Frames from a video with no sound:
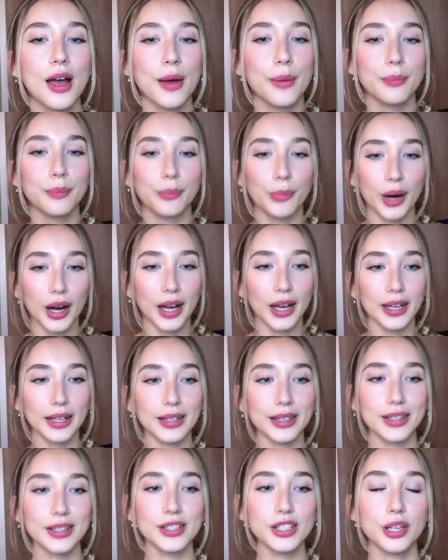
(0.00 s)

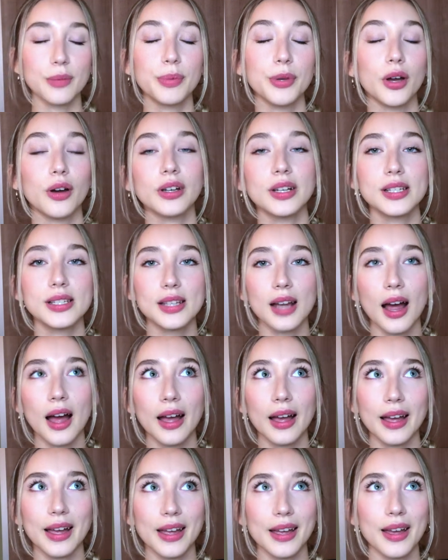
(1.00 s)
But to be honest,
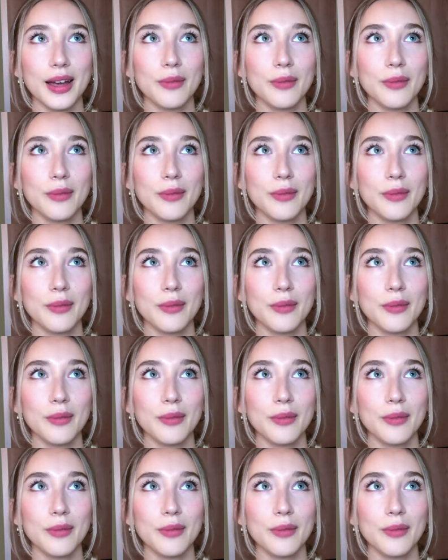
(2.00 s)
I